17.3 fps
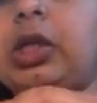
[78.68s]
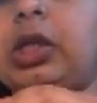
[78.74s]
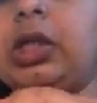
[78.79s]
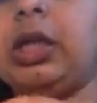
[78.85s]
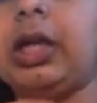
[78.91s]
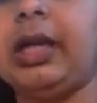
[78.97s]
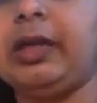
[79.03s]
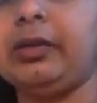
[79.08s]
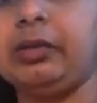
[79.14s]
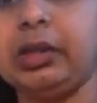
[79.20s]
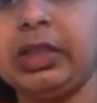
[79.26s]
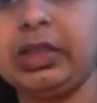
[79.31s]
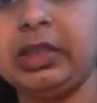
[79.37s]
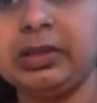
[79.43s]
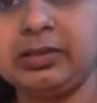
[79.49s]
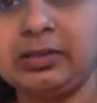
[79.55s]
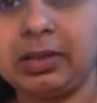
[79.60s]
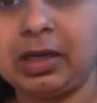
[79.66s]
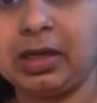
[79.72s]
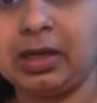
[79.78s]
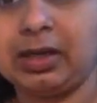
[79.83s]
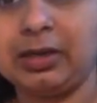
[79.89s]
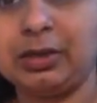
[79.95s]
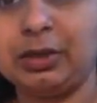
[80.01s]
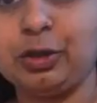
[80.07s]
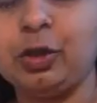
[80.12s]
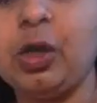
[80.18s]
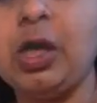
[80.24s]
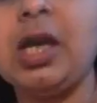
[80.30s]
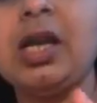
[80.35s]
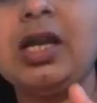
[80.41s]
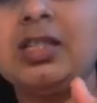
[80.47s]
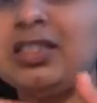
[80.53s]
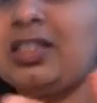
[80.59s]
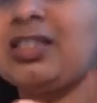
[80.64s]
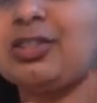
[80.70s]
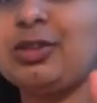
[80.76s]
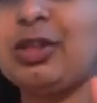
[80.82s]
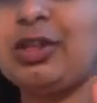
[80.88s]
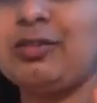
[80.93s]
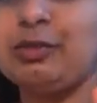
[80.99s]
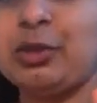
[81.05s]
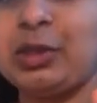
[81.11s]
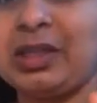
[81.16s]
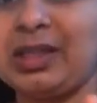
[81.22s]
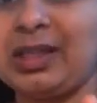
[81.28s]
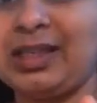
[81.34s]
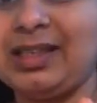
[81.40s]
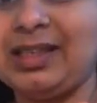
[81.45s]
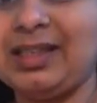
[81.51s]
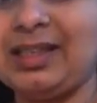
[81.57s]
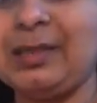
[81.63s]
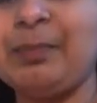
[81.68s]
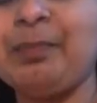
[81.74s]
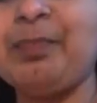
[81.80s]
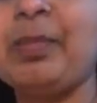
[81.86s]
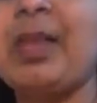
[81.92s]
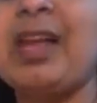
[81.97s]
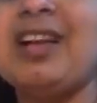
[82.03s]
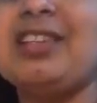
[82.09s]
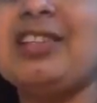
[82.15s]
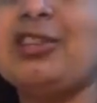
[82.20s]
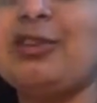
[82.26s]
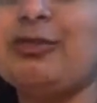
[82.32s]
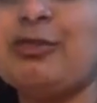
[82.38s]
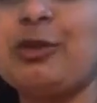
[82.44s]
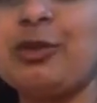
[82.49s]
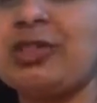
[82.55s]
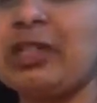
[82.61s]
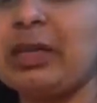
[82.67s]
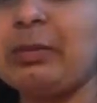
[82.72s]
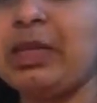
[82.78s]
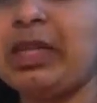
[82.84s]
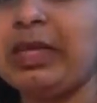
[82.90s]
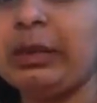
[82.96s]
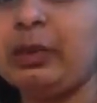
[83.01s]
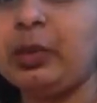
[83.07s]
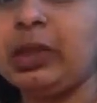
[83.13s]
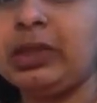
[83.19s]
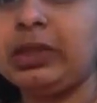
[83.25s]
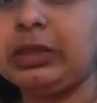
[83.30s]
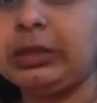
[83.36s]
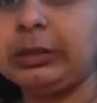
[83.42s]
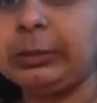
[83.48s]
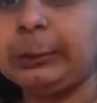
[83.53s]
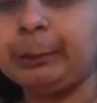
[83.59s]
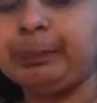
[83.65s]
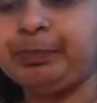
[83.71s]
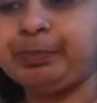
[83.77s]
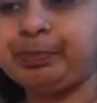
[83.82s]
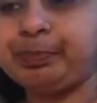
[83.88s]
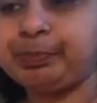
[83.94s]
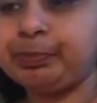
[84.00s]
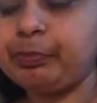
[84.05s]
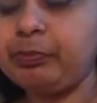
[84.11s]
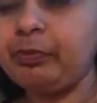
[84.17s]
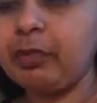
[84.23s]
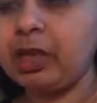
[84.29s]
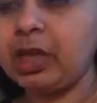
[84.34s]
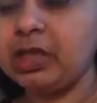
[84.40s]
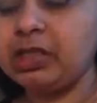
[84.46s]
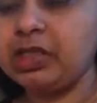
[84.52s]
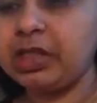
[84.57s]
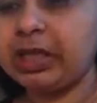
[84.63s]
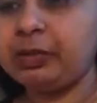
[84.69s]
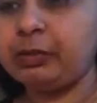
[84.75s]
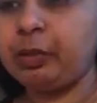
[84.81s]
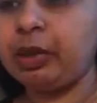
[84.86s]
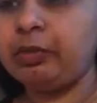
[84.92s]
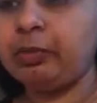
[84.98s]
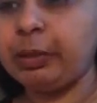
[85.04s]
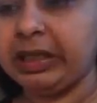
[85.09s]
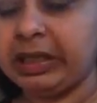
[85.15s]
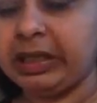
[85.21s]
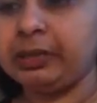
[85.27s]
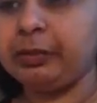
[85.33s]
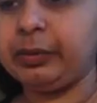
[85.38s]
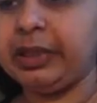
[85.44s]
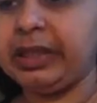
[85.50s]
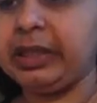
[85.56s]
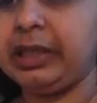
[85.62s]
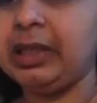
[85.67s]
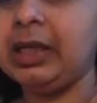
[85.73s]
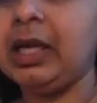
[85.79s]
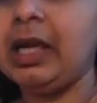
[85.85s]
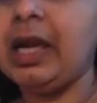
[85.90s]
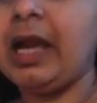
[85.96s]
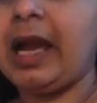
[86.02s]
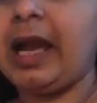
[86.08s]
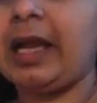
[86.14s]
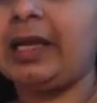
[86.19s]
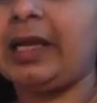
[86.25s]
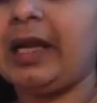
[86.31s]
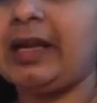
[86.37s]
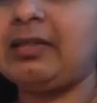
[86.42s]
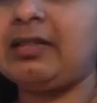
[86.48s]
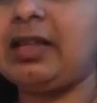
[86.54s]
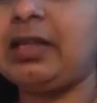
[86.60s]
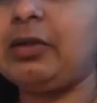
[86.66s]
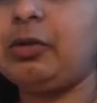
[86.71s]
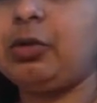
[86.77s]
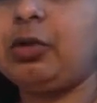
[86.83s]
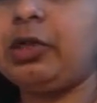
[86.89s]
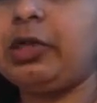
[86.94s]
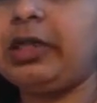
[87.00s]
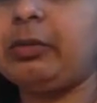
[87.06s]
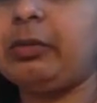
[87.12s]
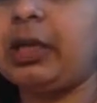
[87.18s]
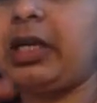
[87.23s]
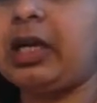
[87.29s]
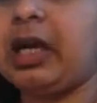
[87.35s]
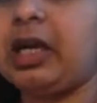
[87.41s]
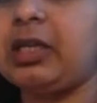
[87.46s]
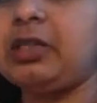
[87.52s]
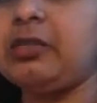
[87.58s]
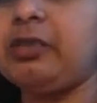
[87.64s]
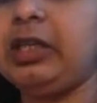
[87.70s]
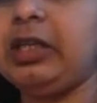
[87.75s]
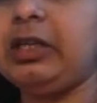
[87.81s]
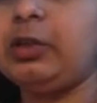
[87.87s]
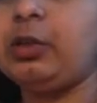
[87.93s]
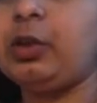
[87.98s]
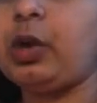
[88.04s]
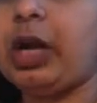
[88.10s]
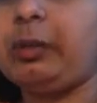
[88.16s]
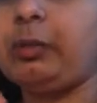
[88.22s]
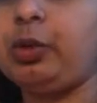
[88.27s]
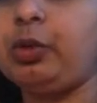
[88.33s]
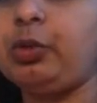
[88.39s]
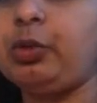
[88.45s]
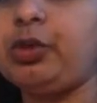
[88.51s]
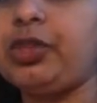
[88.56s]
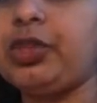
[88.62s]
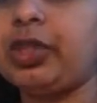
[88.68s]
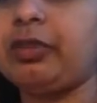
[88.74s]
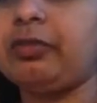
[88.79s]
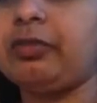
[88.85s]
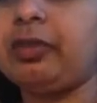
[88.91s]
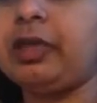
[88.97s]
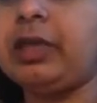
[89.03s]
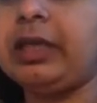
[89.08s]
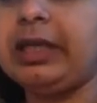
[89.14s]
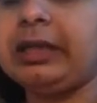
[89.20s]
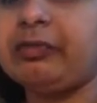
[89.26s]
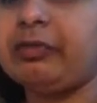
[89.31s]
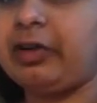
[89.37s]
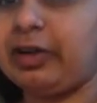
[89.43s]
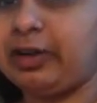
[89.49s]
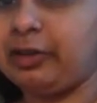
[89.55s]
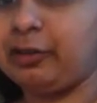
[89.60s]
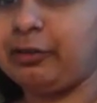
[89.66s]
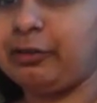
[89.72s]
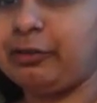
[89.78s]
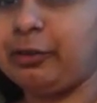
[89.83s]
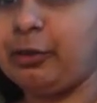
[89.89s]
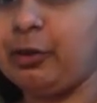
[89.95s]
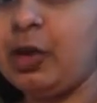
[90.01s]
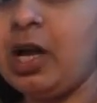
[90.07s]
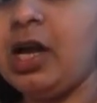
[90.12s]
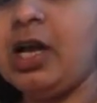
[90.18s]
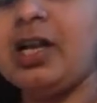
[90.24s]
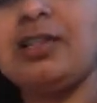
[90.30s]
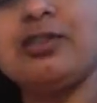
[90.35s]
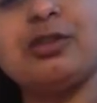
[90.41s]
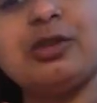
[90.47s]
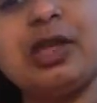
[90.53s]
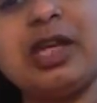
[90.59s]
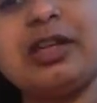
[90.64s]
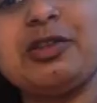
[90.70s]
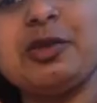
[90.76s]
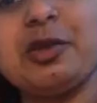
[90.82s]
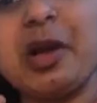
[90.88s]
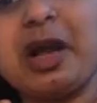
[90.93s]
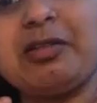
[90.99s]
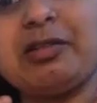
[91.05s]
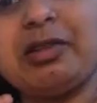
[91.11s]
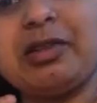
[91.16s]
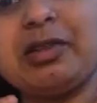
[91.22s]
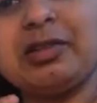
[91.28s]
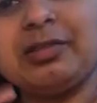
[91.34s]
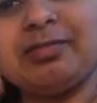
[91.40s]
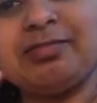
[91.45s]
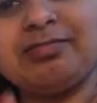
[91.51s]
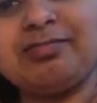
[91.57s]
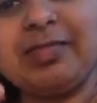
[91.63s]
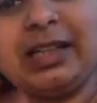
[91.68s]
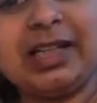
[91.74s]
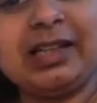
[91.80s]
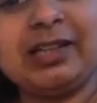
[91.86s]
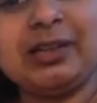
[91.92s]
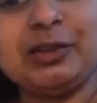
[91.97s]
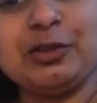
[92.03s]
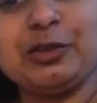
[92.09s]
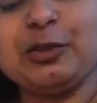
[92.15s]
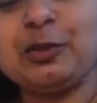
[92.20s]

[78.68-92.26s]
or the client readings are, just to give you an idea. So folks, I begin with the general weekend reading, and as I told in my last video, I'm going to shuffle in front of you so that you have a, like,